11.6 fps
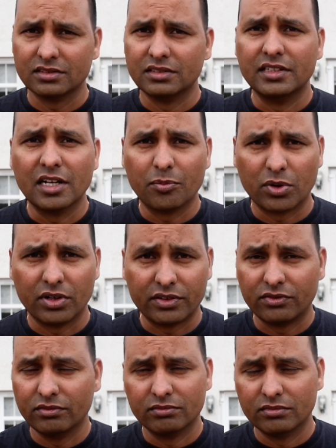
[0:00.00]
number
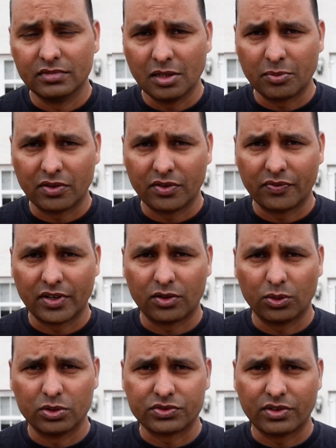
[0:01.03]
of different
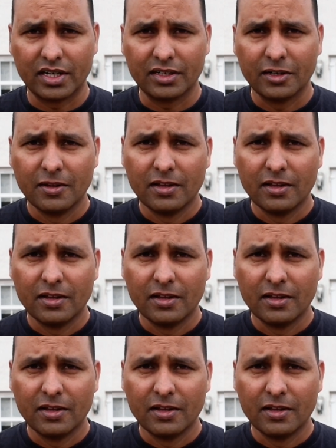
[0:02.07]
roles, right?